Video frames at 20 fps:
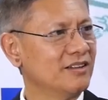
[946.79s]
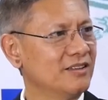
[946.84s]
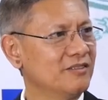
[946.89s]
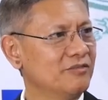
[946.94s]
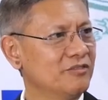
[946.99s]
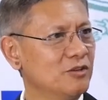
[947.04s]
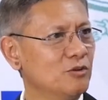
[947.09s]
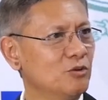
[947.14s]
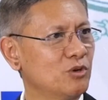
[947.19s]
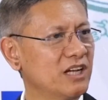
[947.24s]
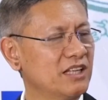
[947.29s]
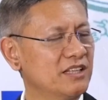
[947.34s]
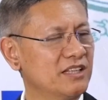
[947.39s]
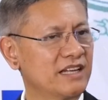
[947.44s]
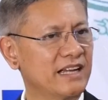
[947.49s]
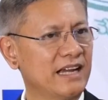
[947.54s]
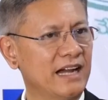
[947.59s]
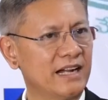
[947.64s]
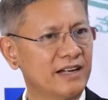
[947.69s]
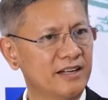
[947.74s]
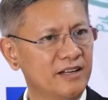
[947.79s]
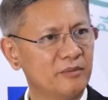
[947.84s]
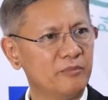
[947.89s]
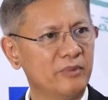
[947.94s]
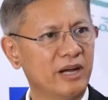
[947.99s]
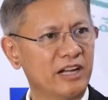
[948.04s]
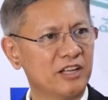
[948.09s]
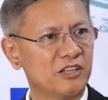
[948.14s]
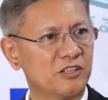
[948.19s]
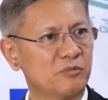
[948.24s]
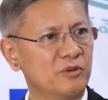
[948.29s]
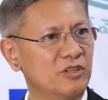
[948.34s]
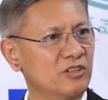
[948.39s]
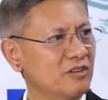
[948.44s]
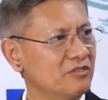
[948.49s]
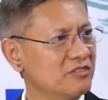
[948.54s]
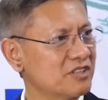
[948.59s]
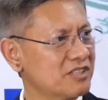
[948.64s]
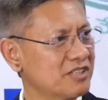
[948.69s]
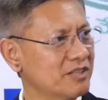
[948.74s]
If you look at the cadre management
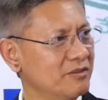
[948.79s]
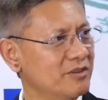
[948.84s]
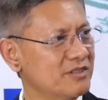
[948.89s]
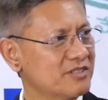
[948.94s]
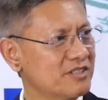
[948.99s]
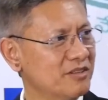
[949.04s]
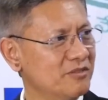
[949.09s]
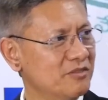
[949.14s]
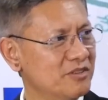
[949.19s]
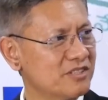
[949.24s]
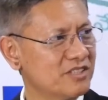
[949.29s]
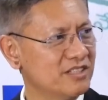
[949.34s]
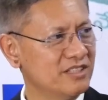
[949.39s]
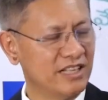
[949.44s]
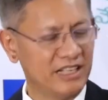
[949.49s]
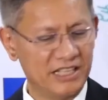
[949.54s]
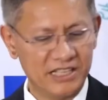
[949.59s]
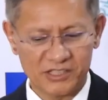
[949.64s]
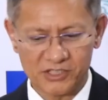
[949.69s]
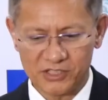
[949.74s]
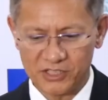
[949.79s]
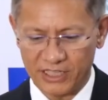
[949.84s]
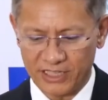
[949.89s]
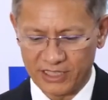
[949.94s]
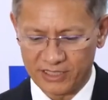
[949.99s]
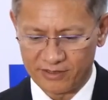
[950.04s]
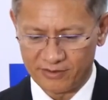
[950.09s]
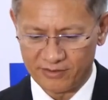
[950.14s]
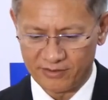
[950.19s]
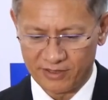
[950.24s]
of the civil service in any state,